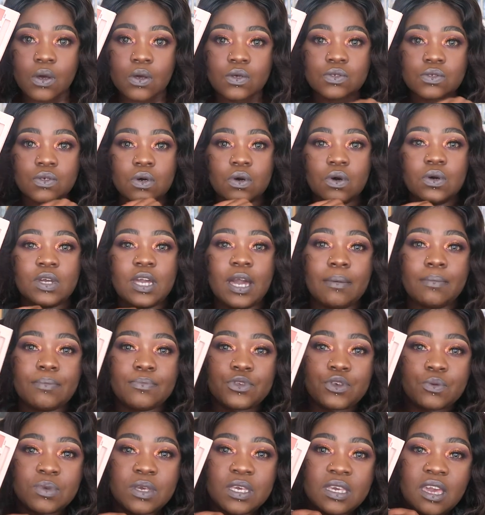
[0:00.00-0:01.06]
So yeah,
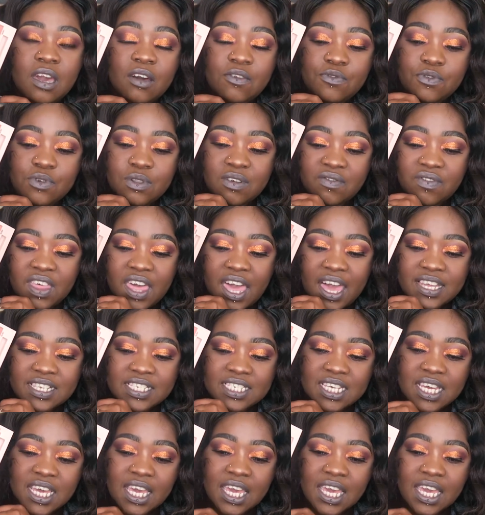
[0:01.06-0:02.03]
so be careful of that.